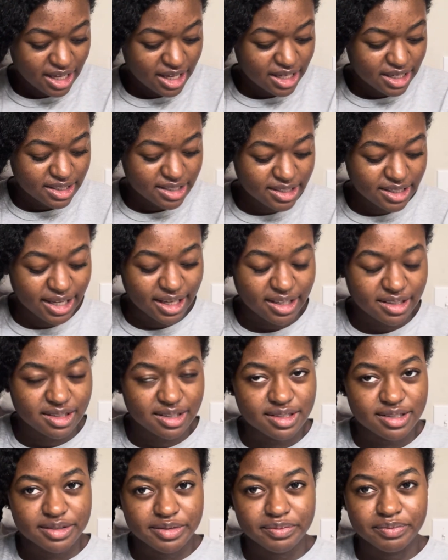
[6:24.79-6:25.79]

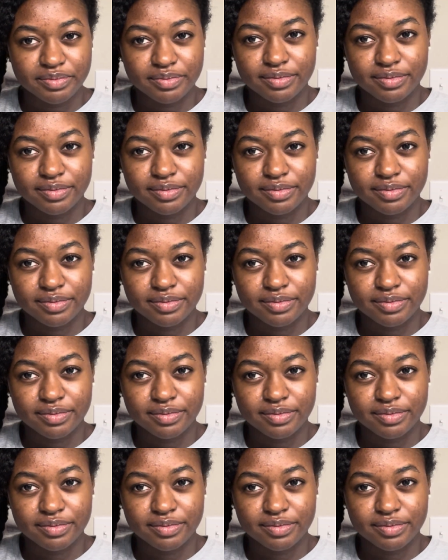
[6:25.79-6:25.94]
6,